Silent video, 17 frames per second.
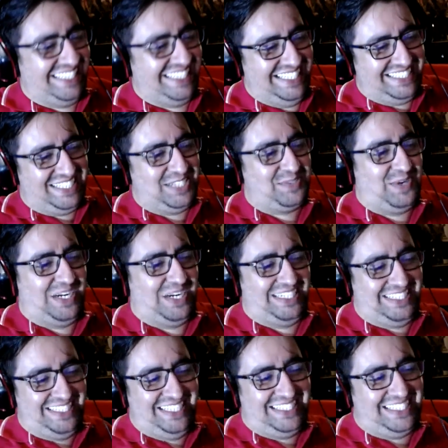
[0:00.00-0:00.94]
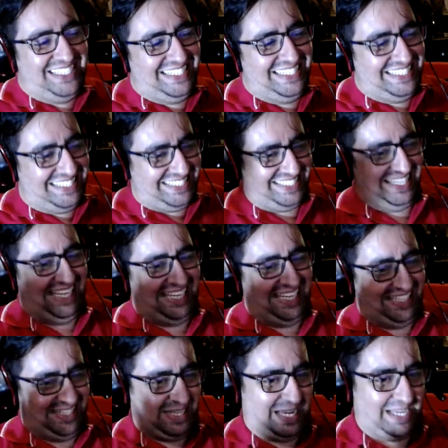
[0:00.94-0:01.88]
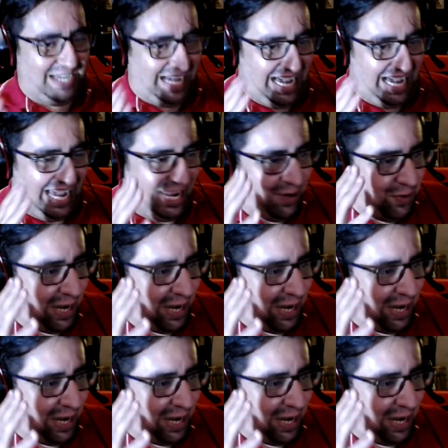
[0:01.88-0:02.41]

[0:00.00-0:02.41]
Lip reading: this is what see this is see I